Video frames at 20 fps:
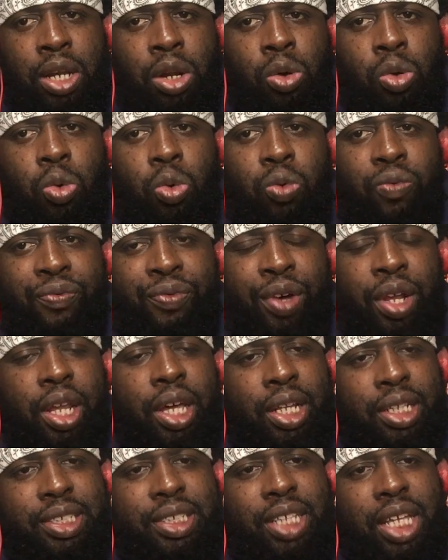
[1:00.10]
don't fully
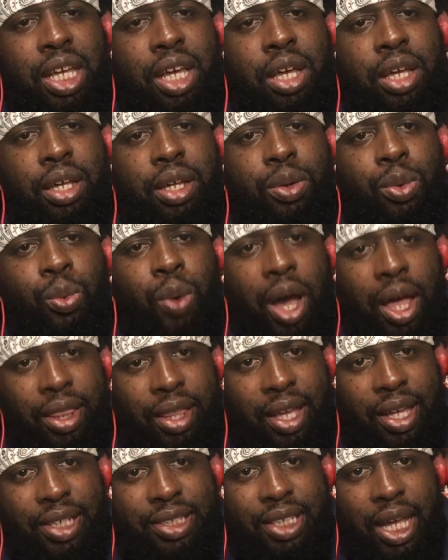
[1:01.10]
understand why
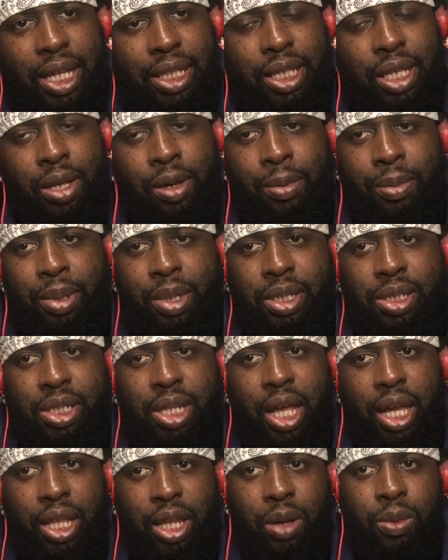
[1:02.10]
they attacked him, because
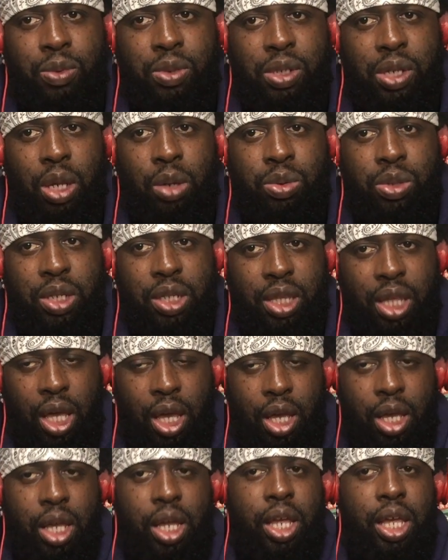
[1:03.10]
like that was a
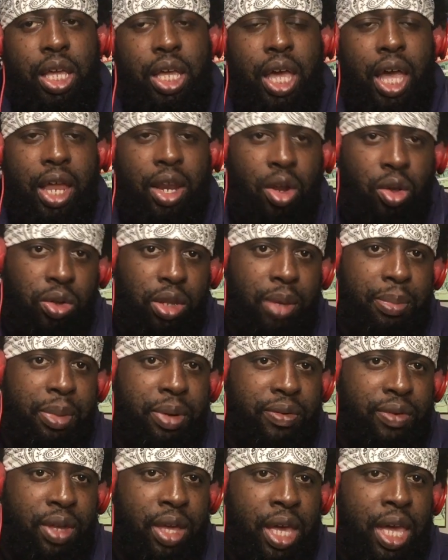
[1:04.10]
thing. He had
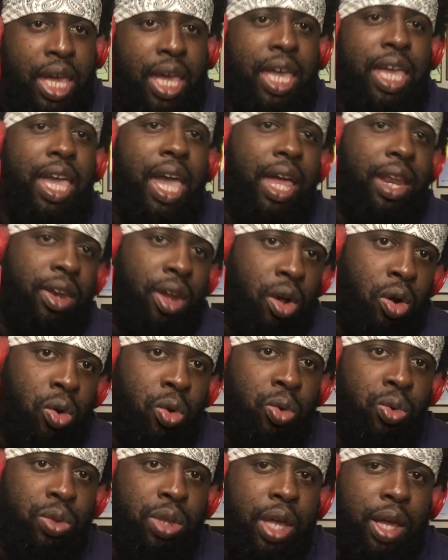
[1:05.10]
known
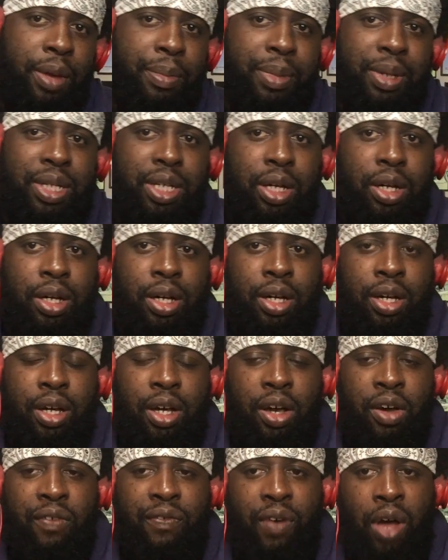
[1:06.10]
they had been
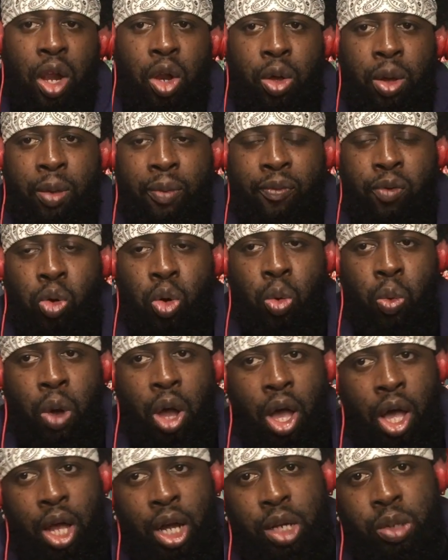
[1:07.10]
following him for a
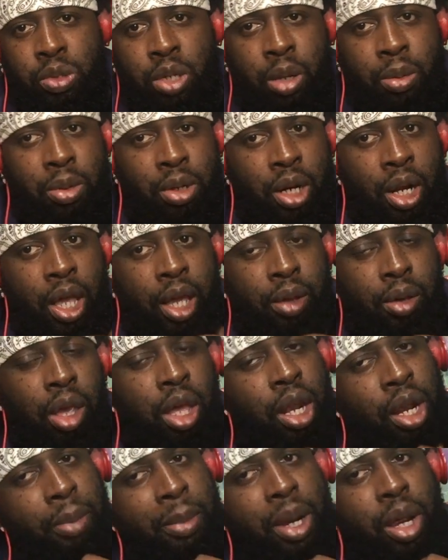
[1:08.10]
while. He was able to like
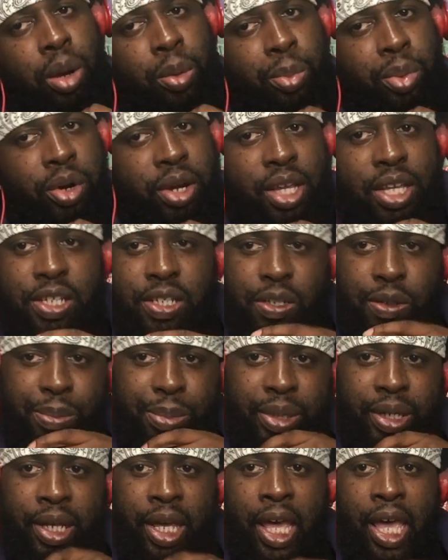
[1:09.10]
eliminate them pretty easily,
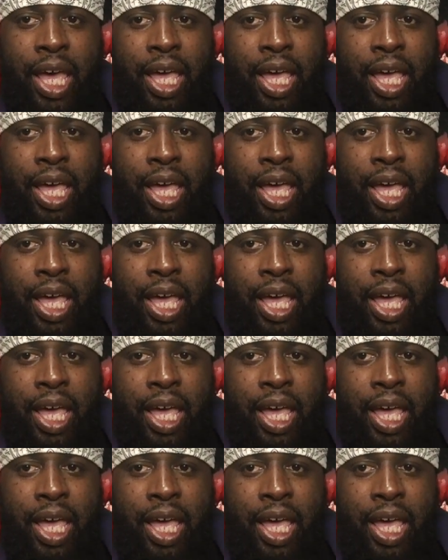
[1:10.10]
but